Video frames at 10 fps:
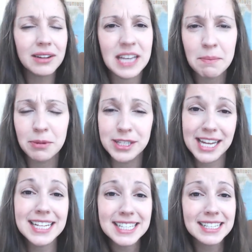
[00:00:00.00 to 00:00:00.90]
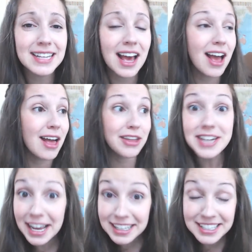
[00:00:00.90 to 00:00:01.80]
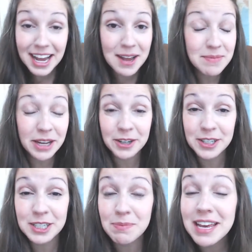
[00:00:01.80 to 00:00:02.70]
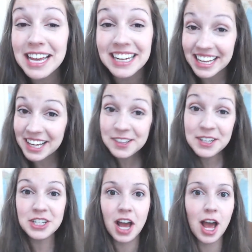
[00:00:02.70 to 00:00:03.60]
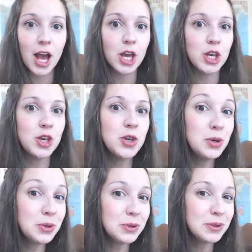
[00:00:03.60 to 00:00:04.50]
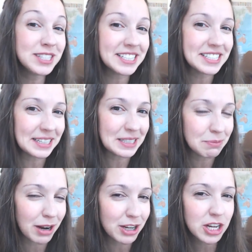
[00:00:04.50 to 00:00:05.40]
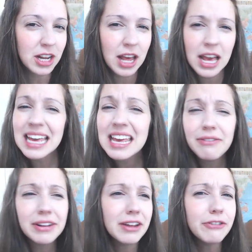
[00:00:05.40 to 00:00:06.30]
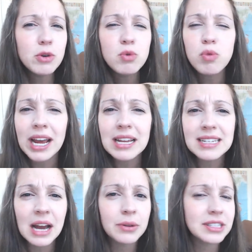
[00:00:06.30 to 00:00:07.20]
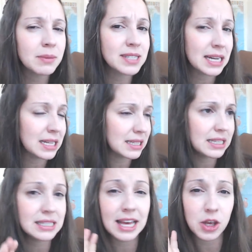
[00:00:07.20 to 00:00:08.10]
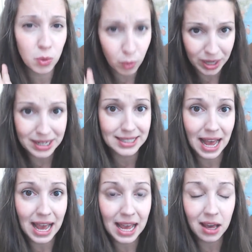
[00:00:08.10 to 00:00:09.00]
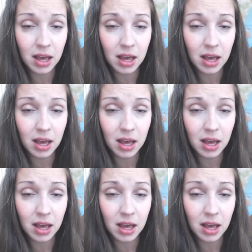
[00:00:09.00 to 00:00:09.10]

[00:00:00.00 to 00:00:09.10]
sample sentences. The next time that you're speaking in English, use this expression. Even if you write down some sentences that you want to say,